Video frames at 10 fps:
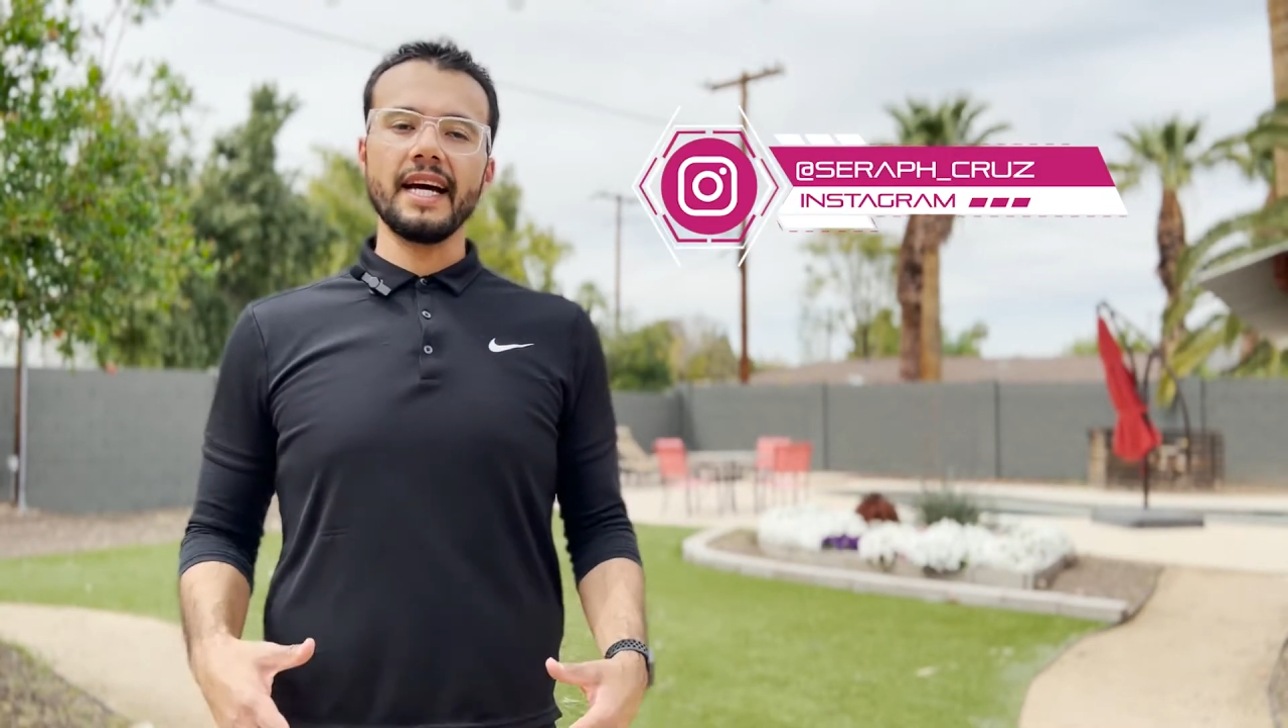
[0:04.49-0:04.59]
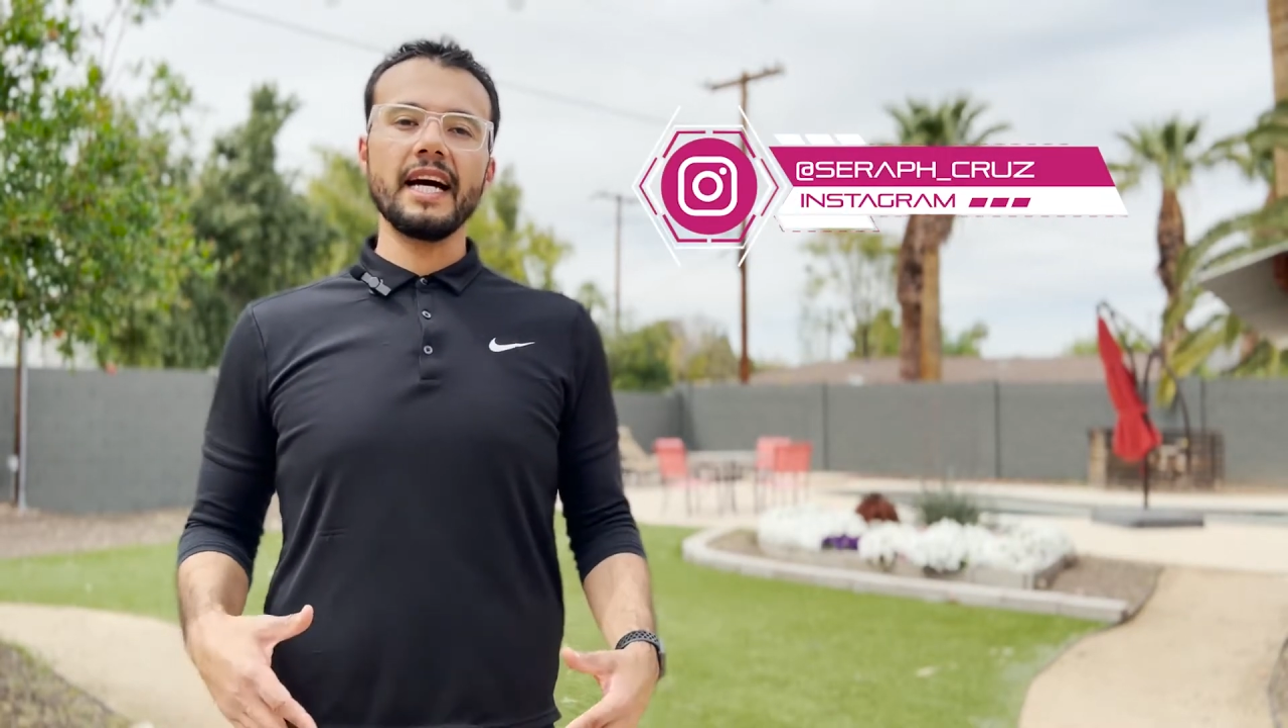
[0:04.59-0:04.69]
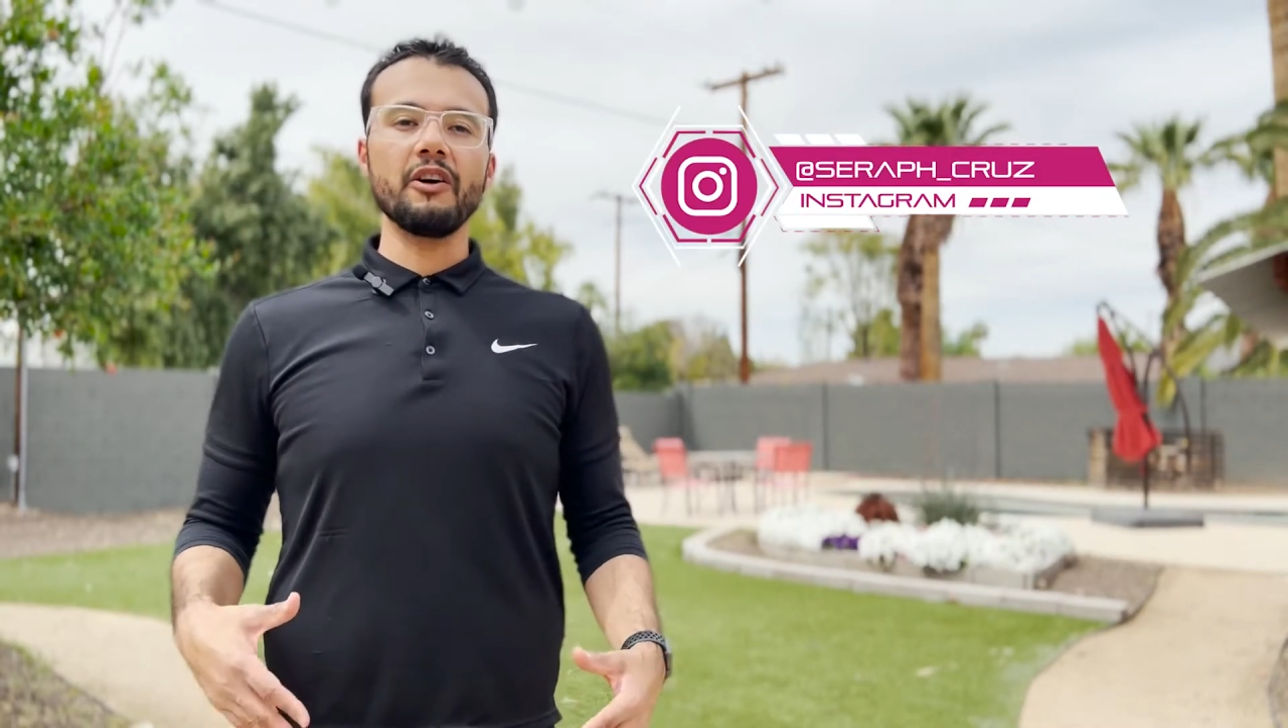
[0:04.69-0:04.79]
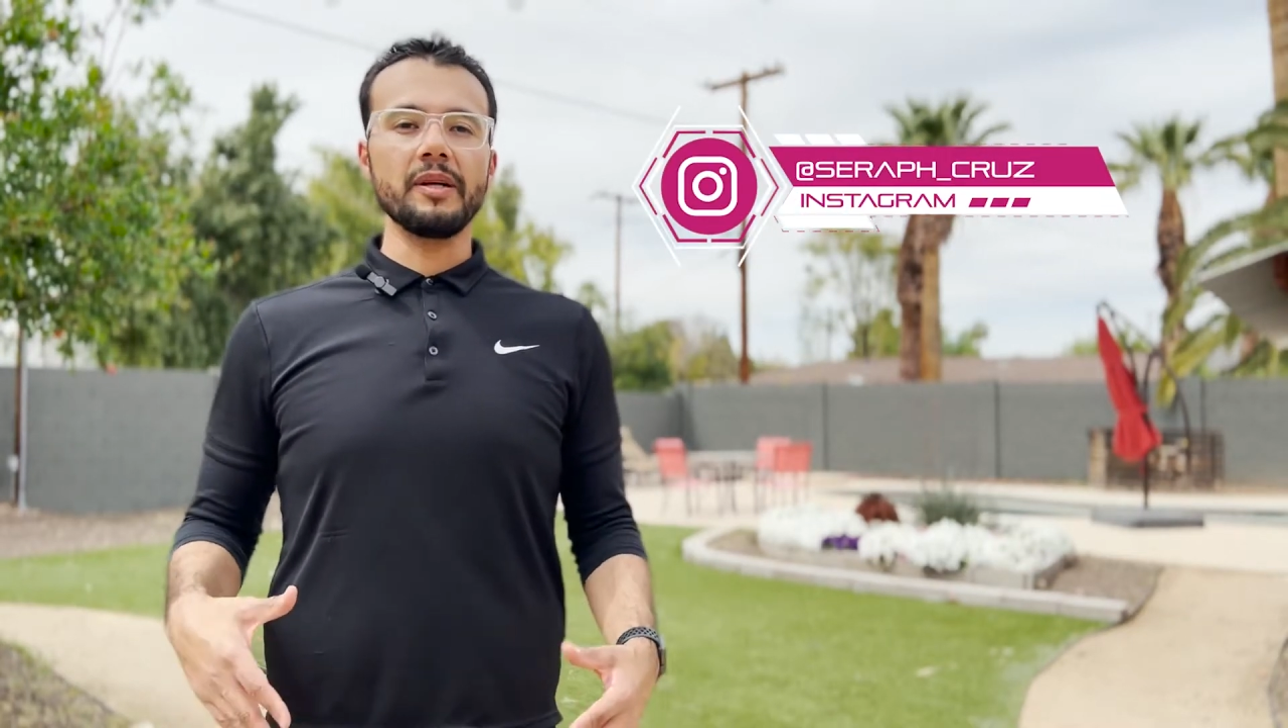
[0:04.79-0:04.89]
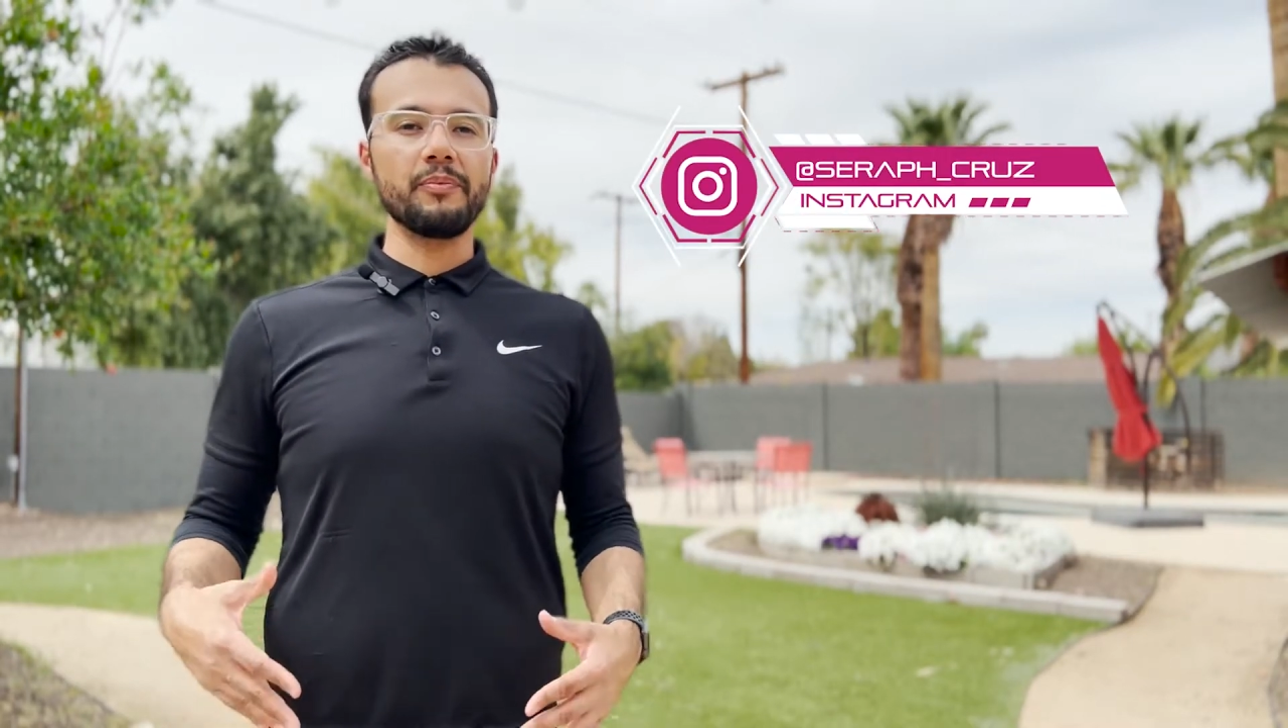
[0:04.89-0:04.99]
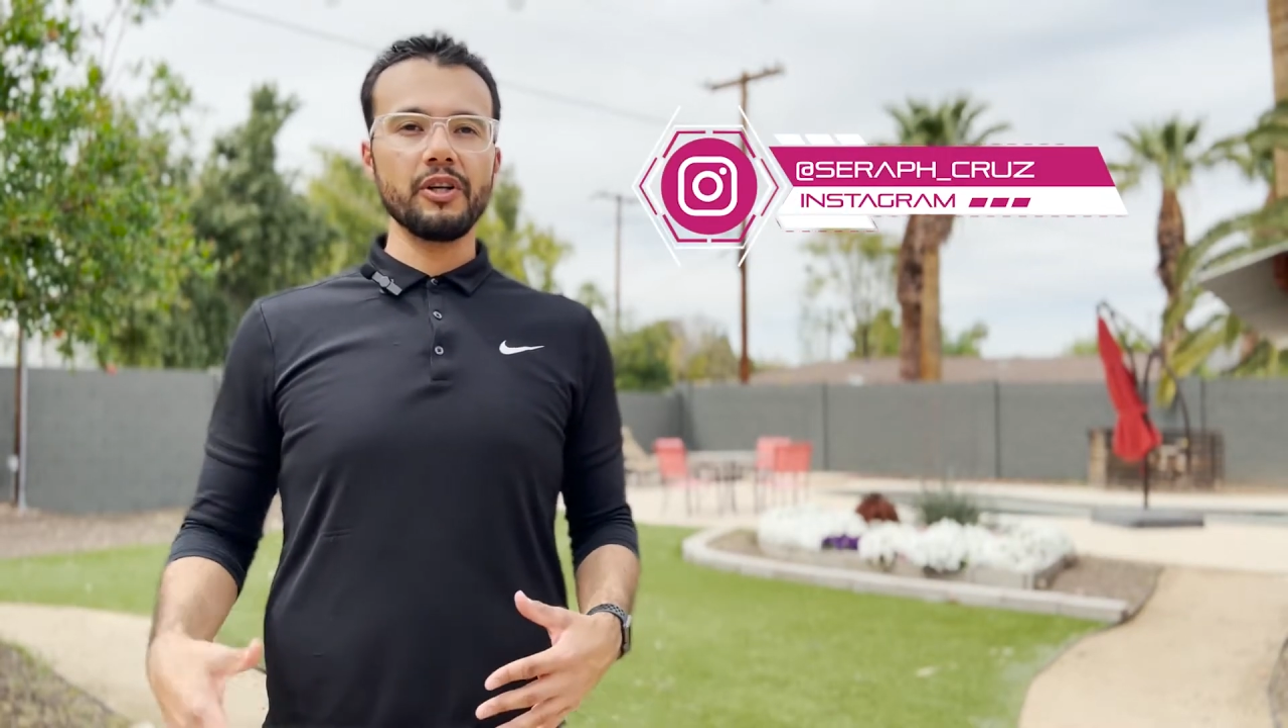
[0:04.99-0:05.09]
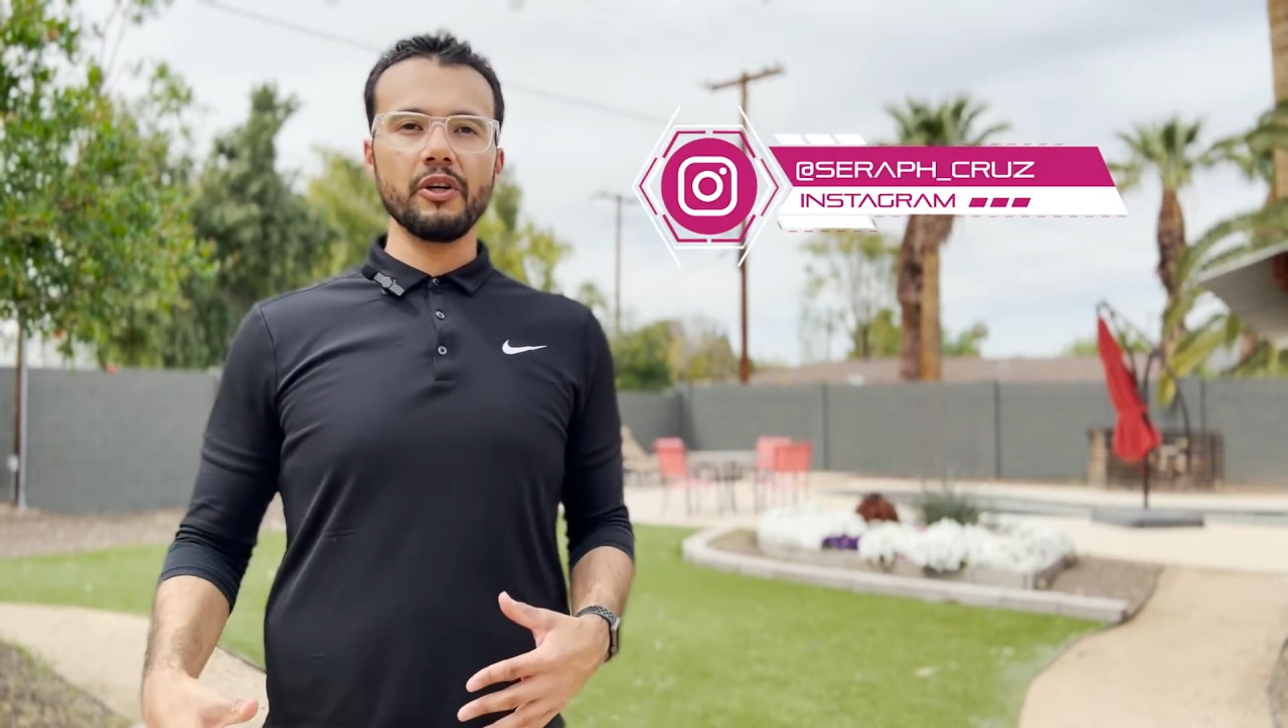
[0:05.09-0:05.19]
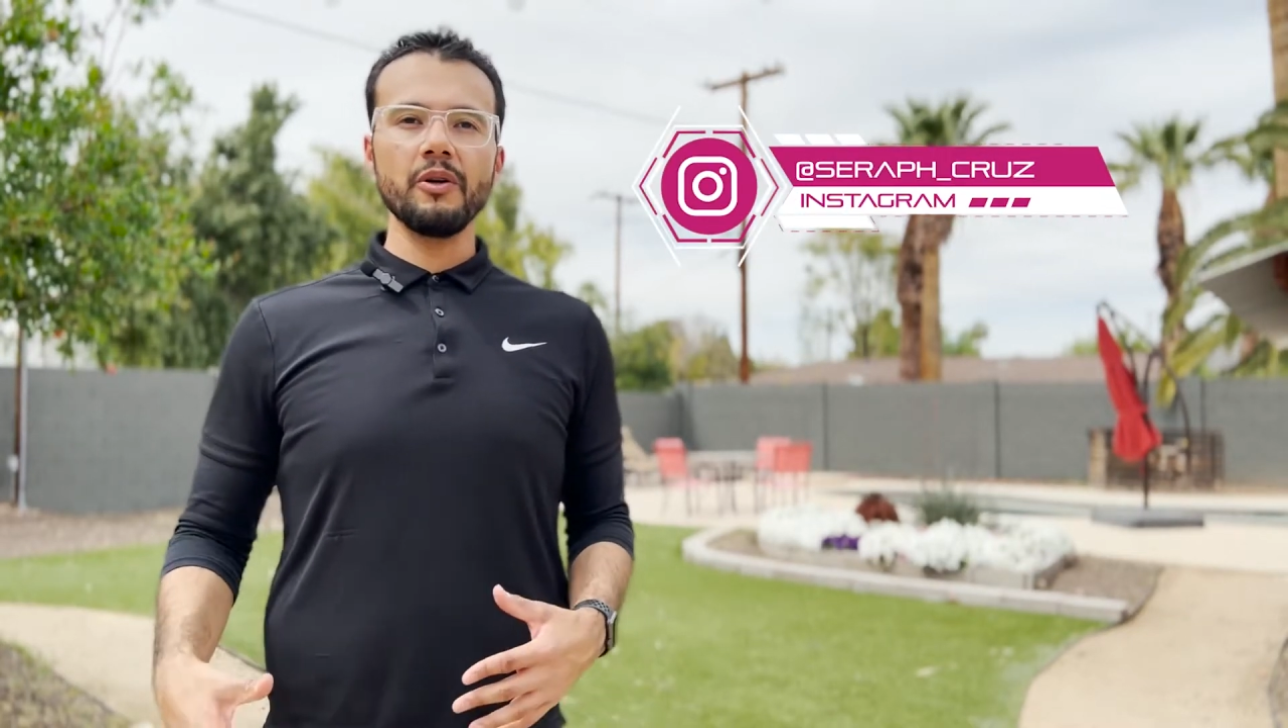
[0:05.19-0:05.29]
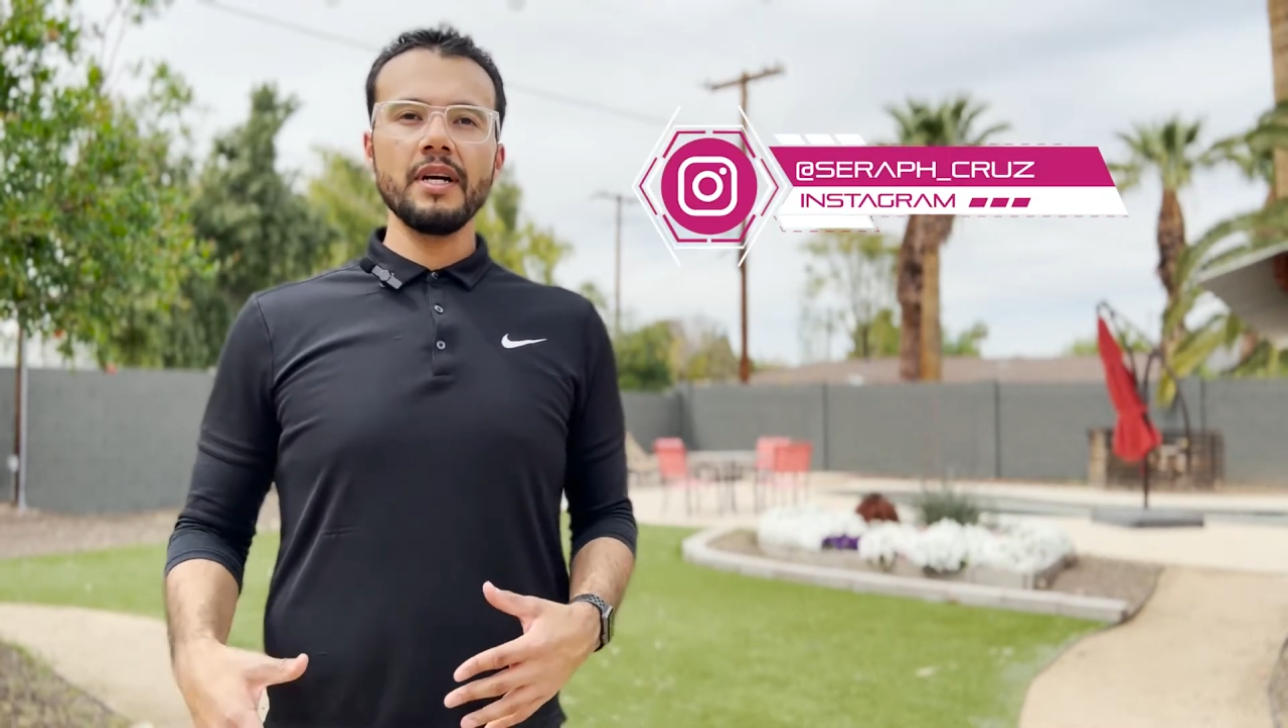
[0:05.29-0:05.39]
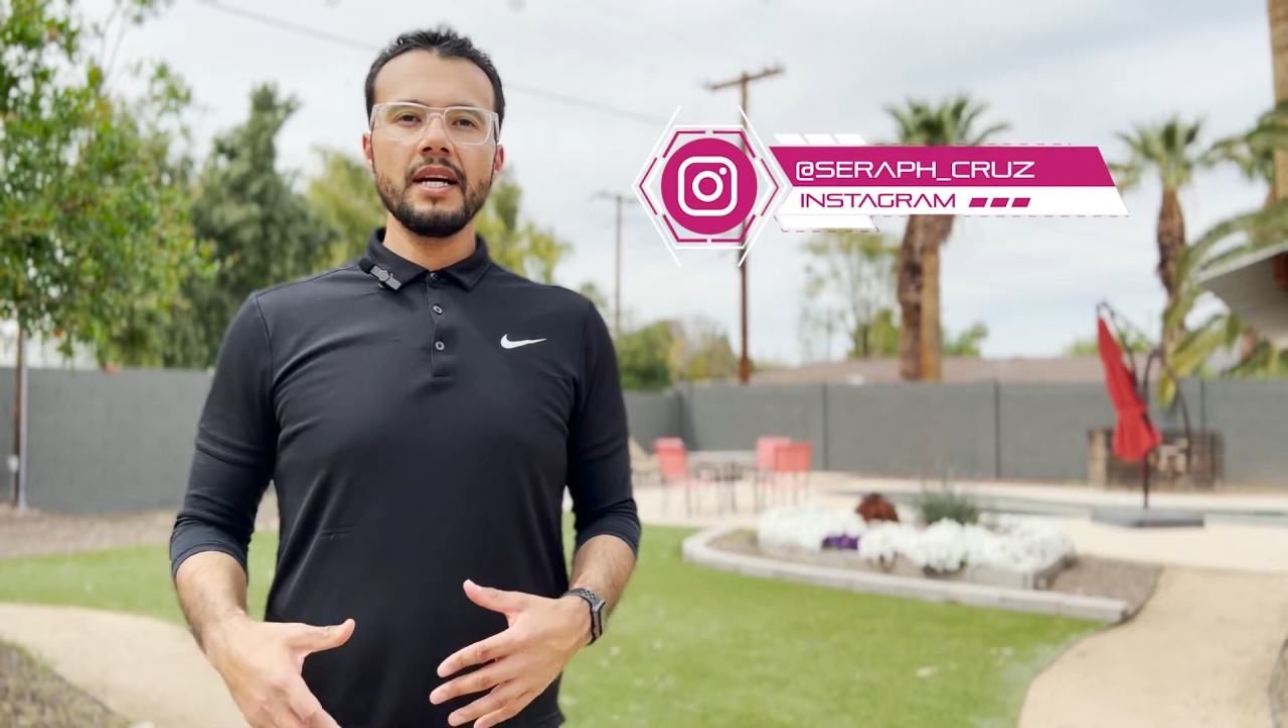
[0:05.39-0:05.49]
how a
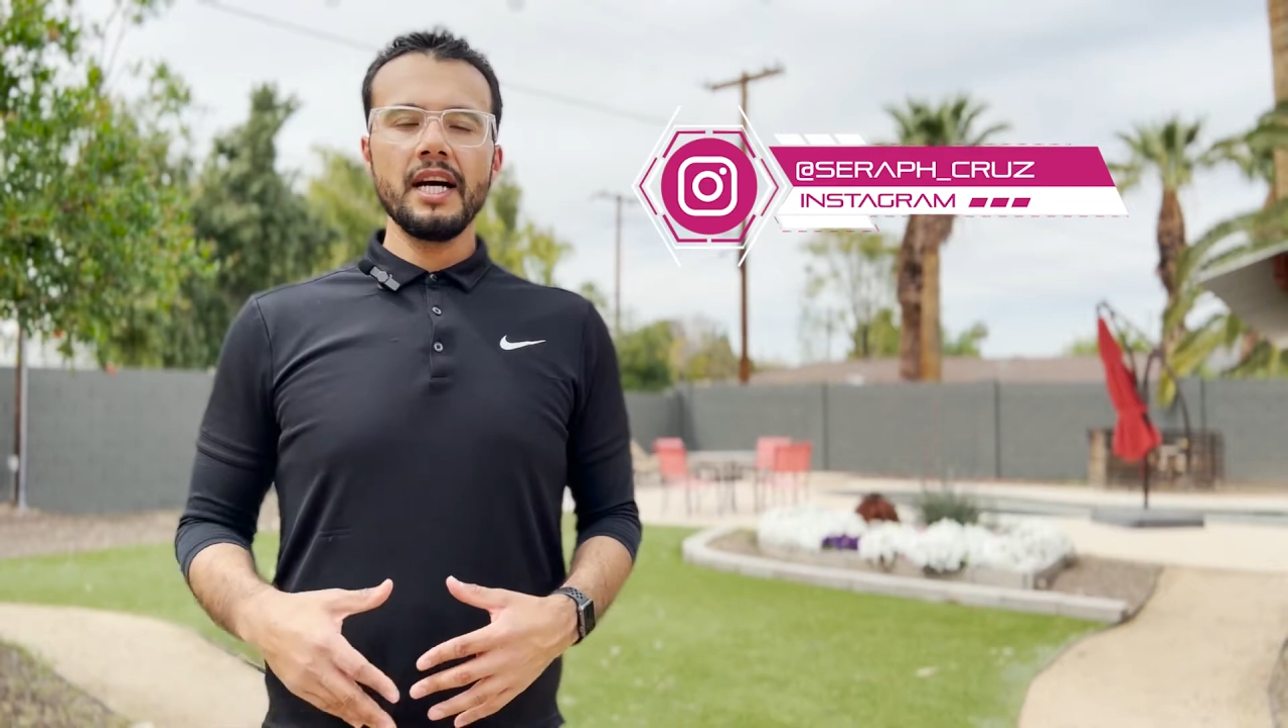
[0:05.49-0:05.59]
pro